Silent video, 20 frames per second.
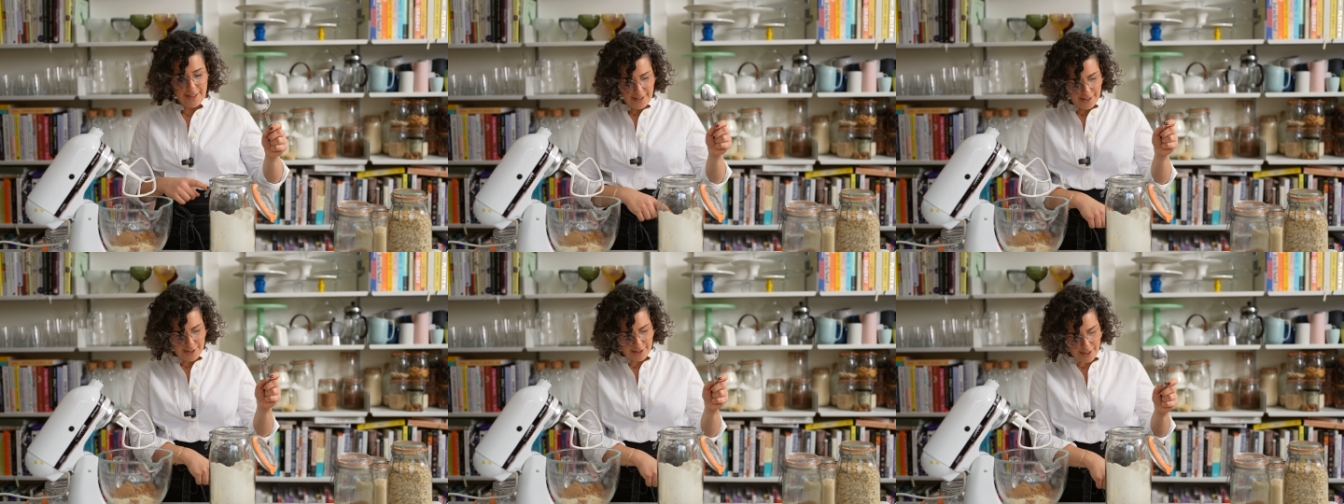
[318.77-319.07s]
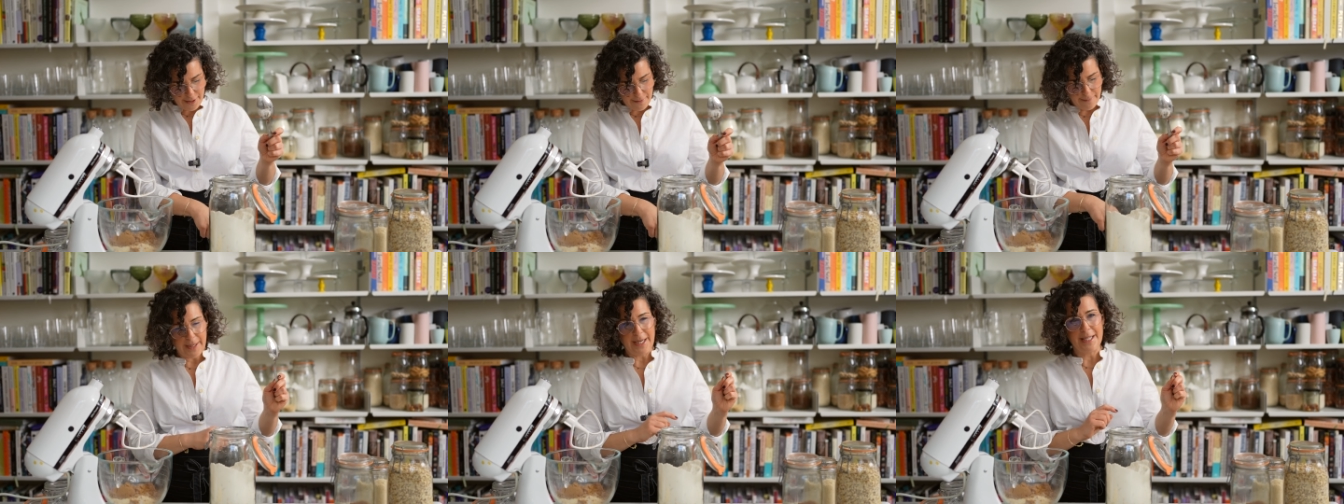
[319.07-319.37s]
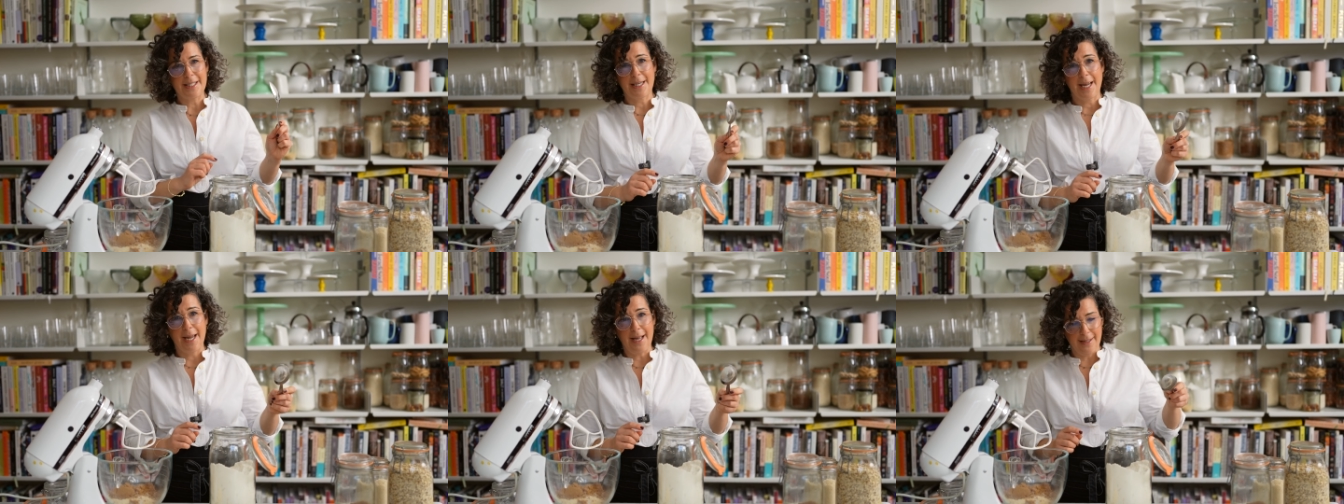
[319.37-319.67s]
So my
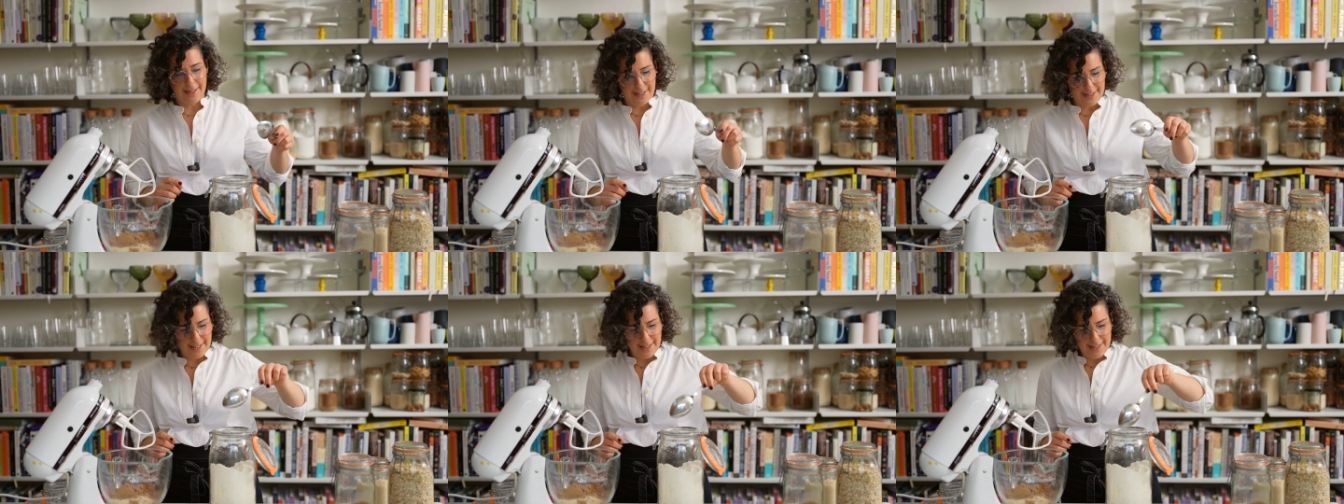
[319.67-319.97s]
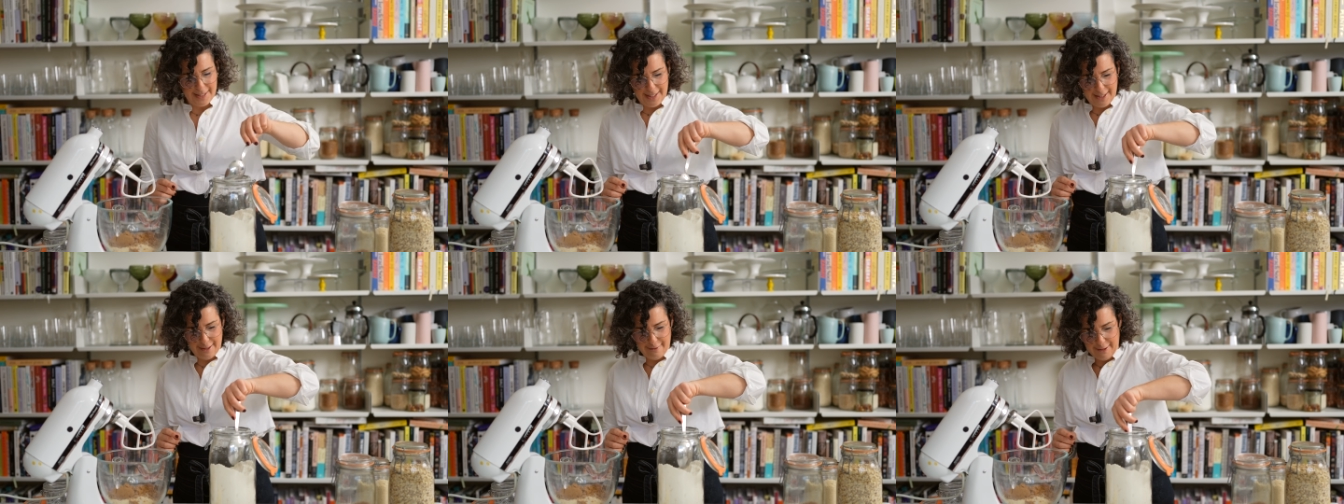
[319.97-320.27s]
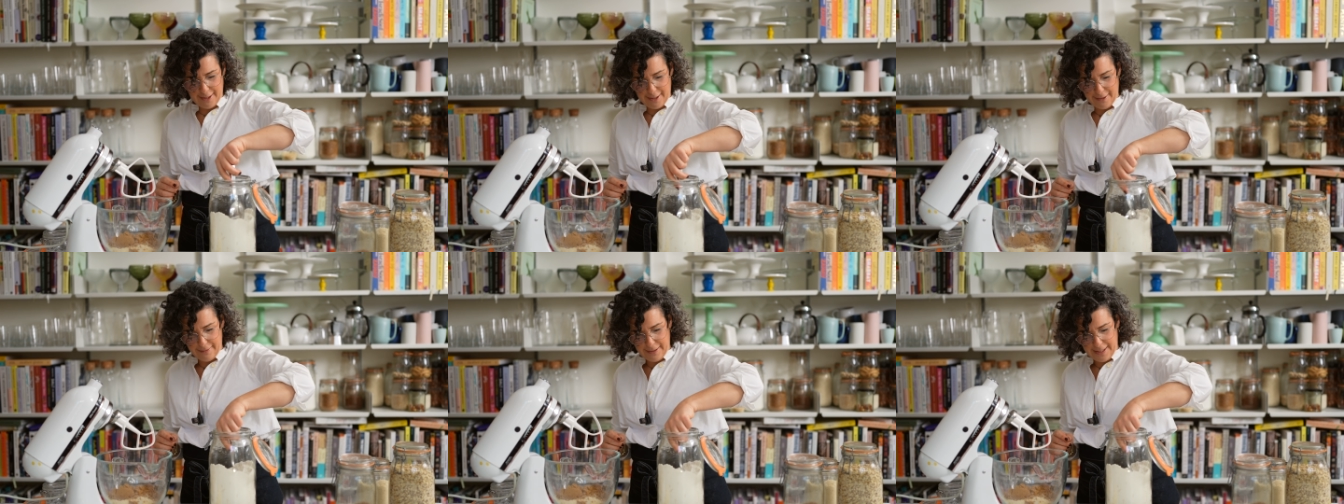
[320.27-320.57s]
scale is at
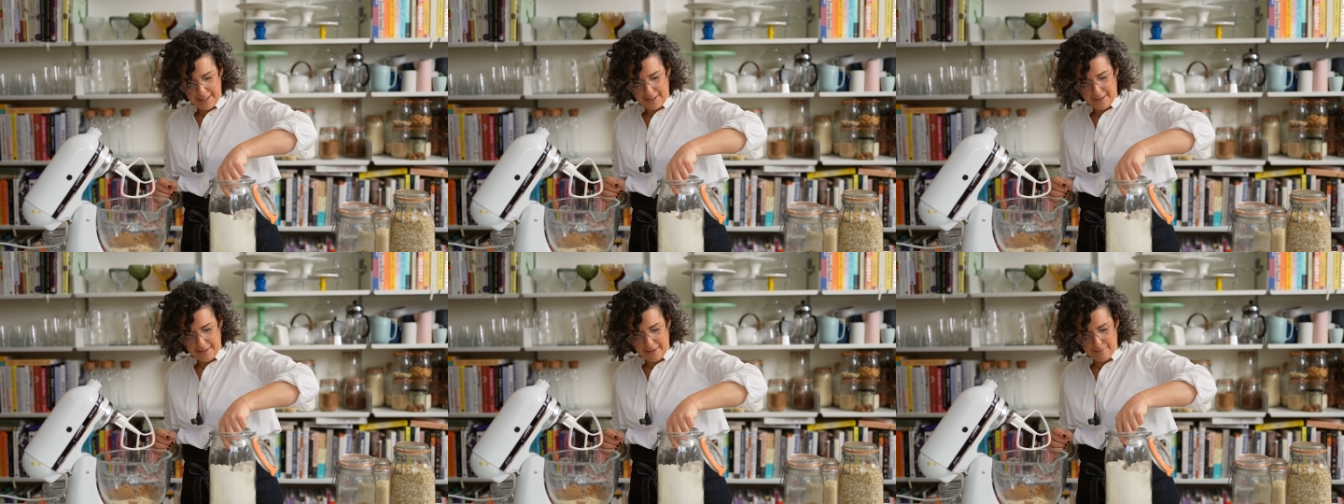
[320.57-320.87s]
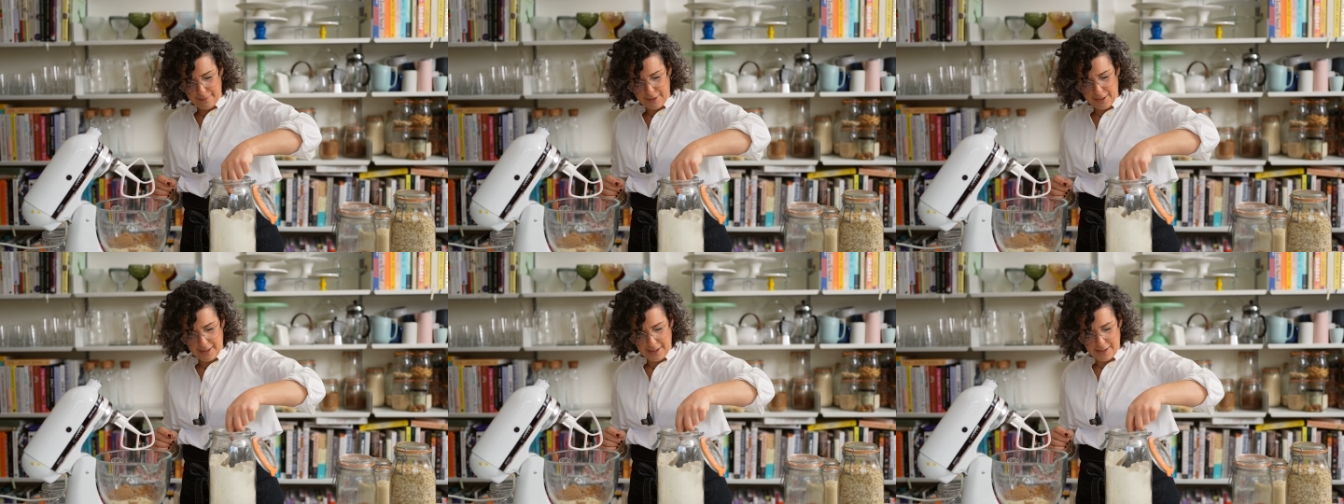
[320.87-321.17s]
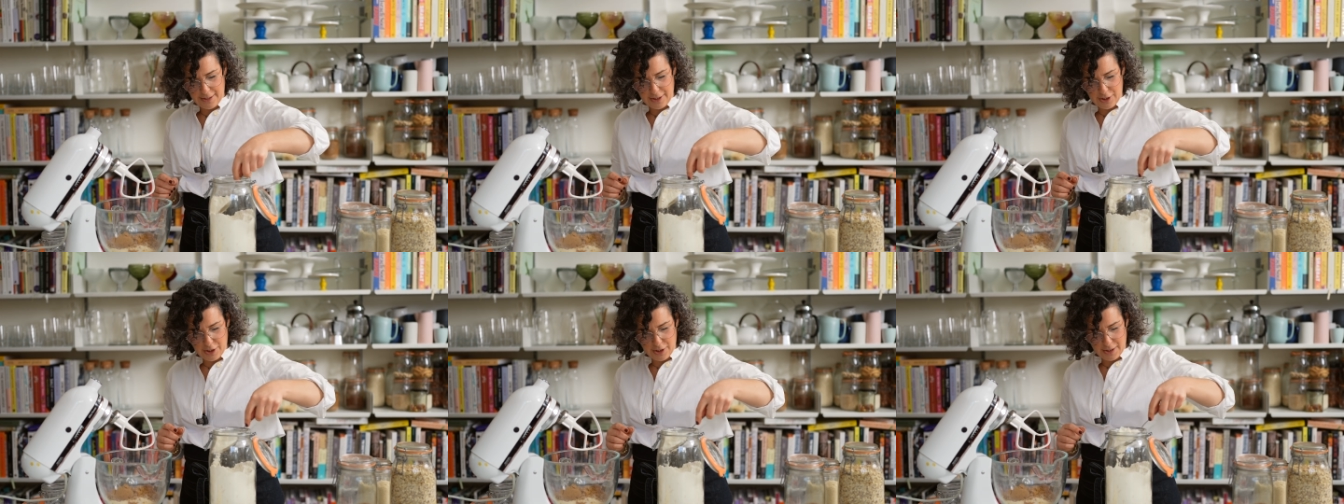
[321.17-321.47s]
0 and I'm
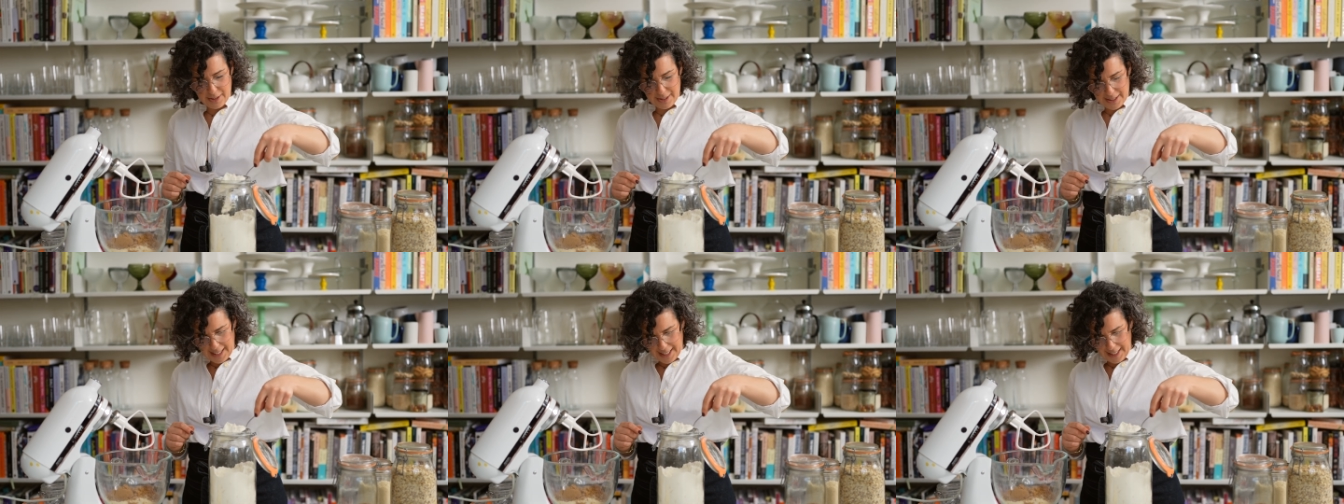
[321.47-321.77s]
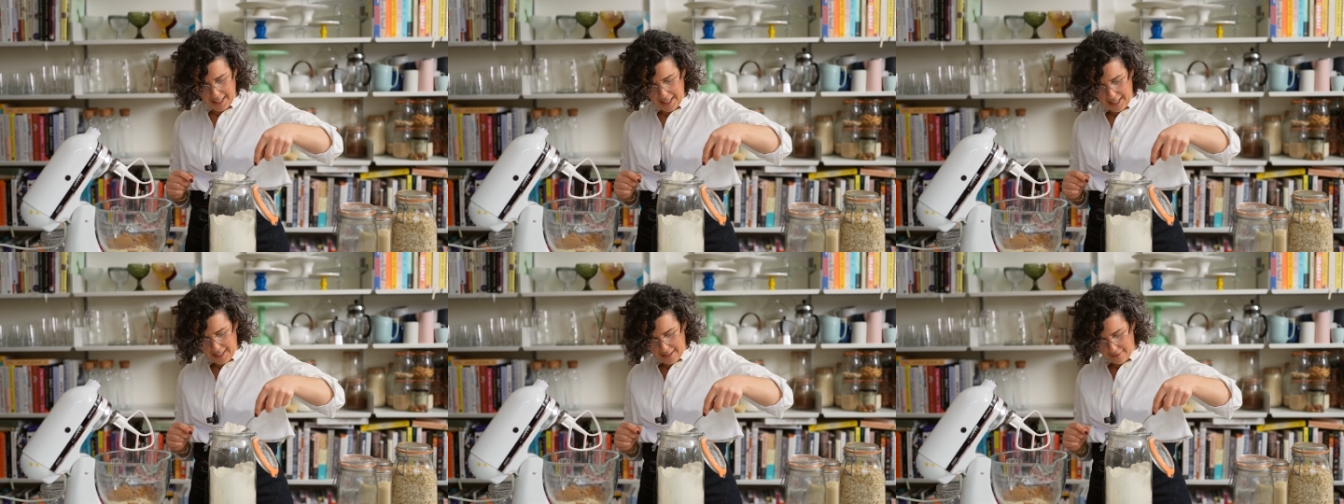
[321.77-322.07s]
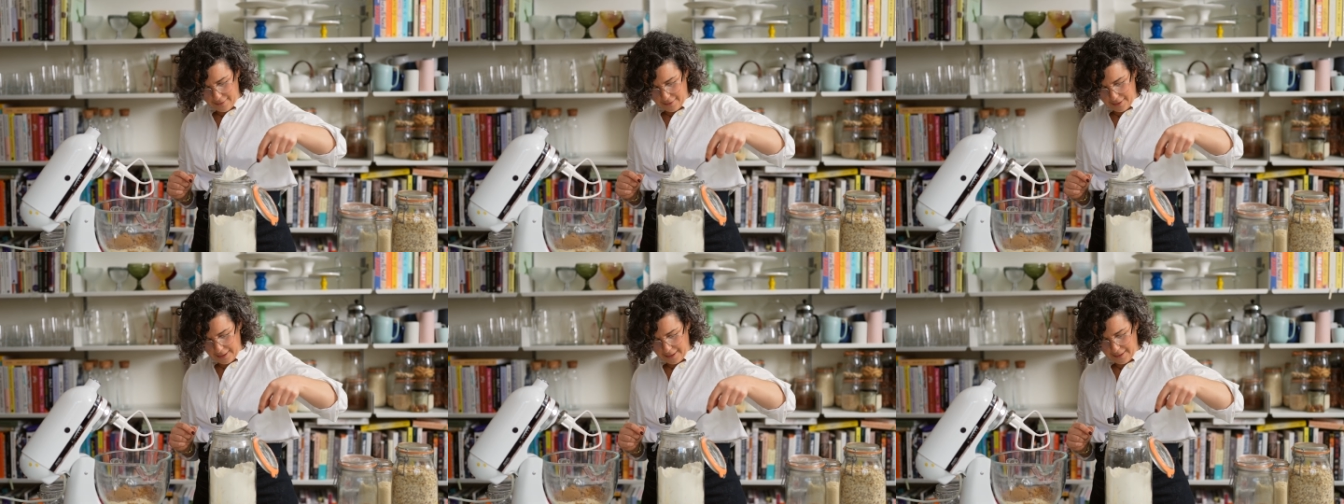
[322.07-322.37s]
going to just take
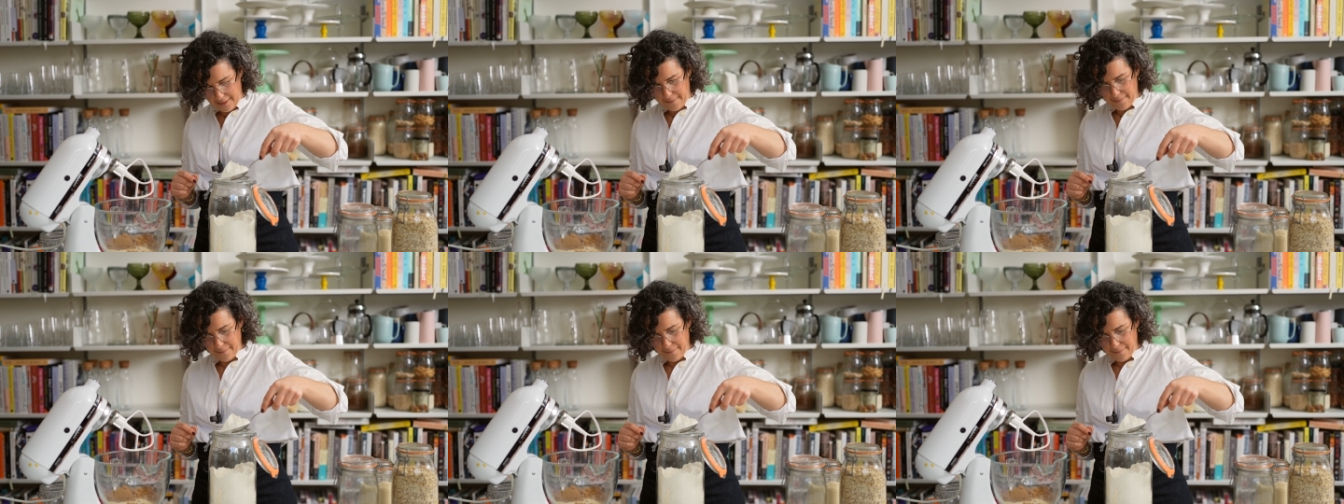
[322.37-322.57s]
out